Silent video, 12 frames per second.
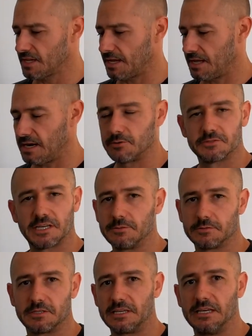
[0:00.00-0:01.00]
and I was
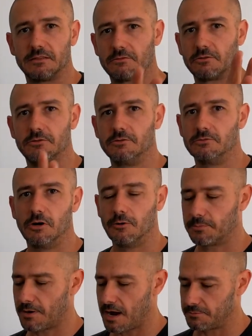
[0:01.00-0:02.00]
able to get through
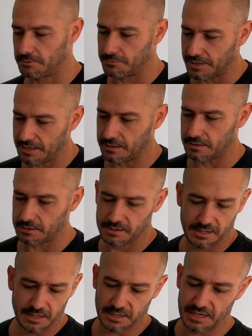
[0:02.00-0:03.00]
no problem. And
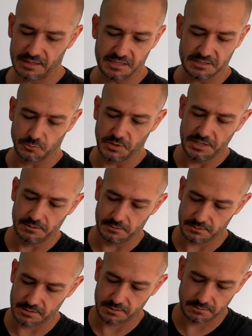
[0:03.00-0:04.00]
again, these
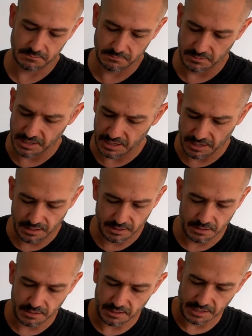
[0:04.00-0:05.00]
wheels,
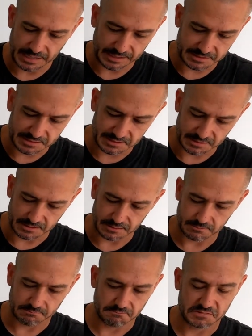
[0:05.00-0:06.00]
it's
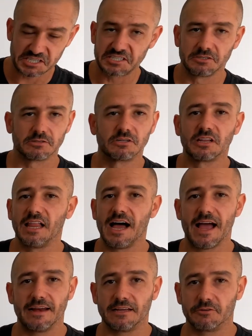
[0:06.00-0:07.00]
still
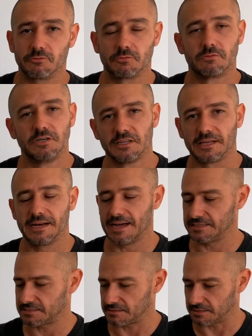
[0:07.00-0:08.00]
gliding really
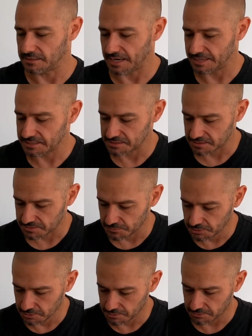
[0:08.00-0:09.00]
nicely, nice and
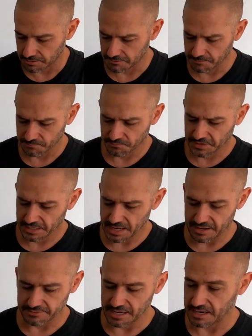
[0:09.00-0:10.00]
smooth.
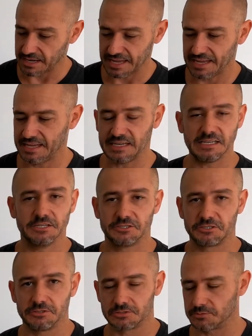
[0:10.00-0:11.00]
Haven't had any
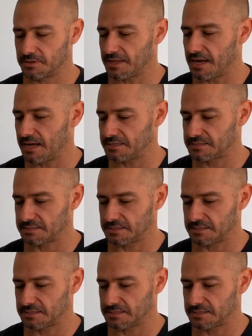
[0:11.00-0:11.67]
issues with that.